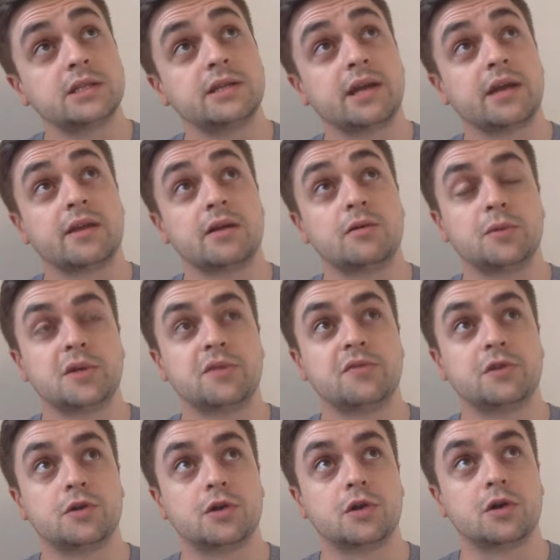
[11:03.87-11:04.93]
yeah, that will be if
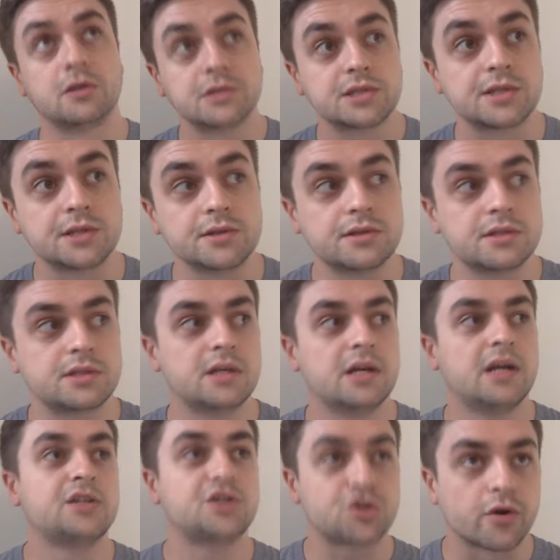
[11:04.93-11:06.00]
you're doing constants,
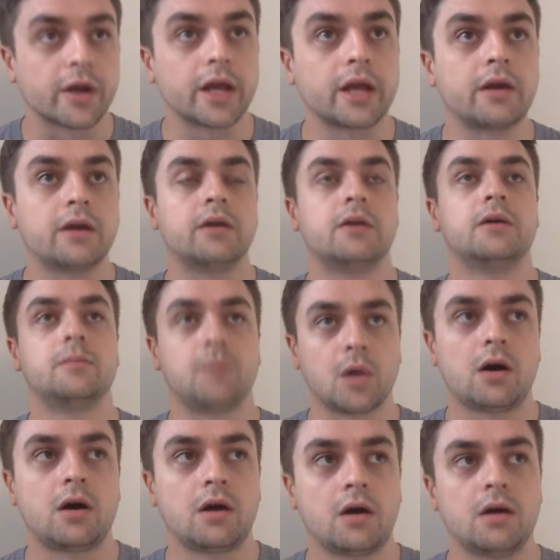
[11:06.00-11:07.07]
string,
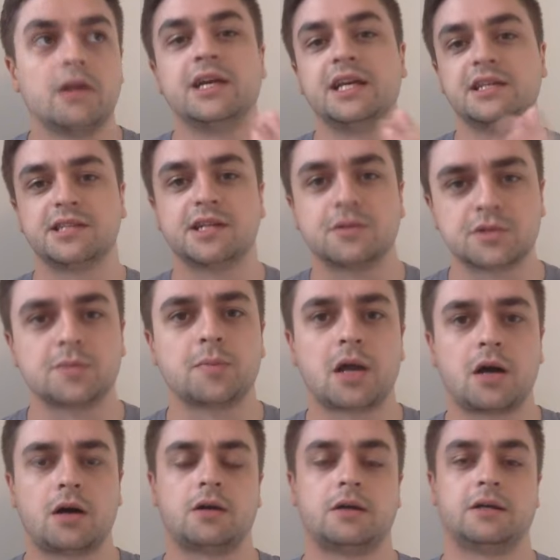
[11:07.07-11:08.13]
blah is equal to
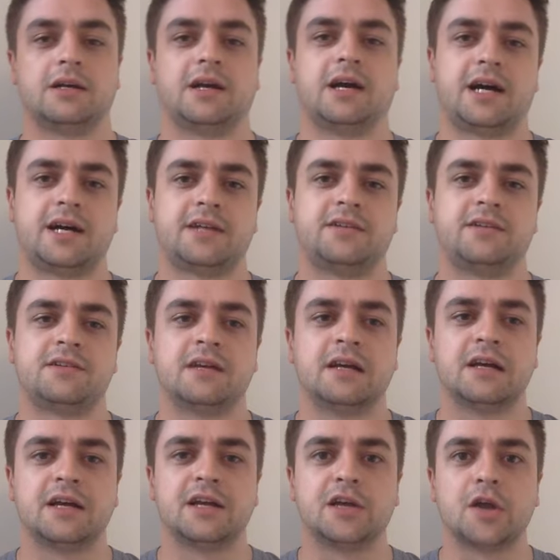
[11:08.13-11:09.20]
blah, and
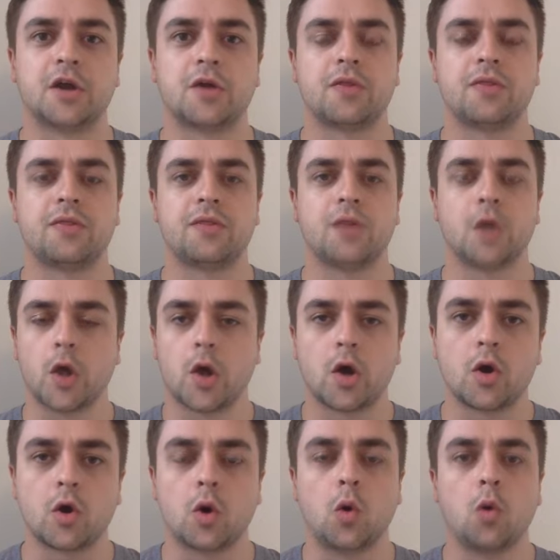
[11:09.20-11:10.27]
you know,
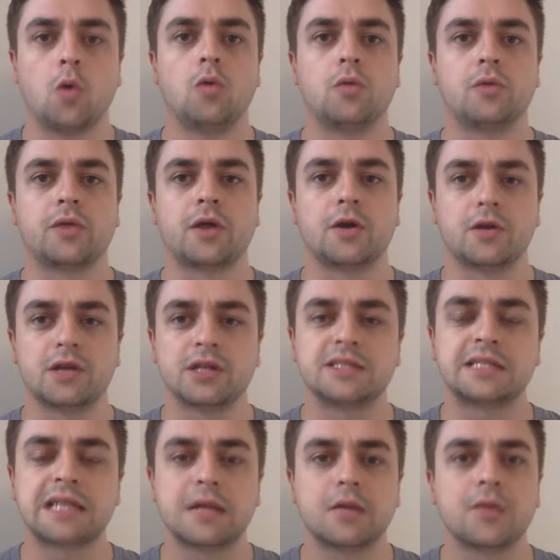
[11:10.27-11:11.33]

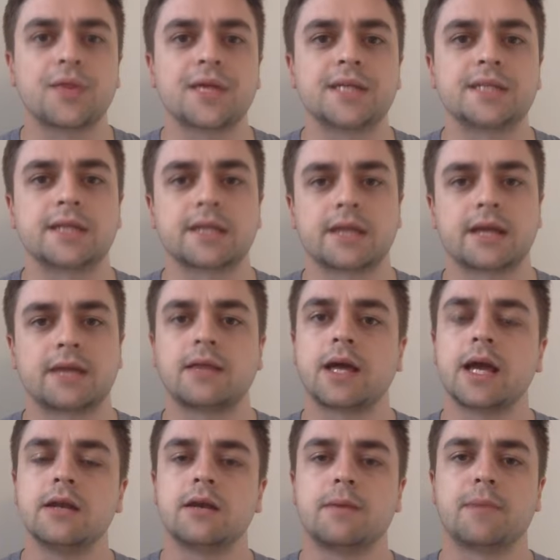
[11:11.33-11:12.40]
it's little things like
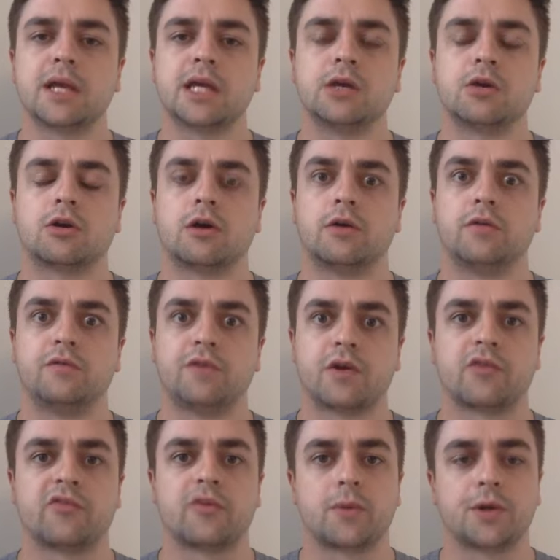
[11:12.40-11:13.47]
that end up making your code
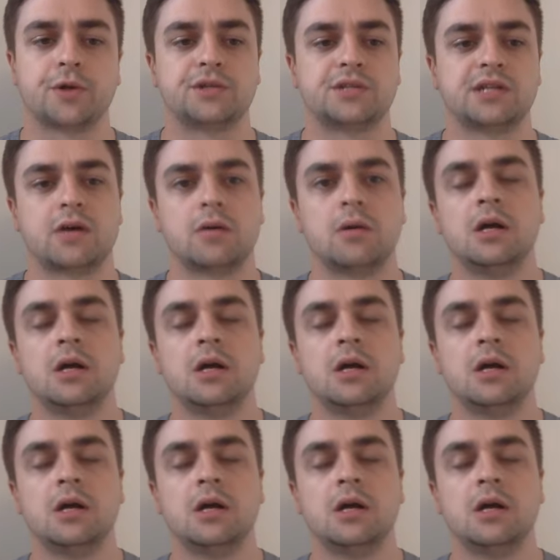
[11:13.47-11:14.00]
very verbose. Now,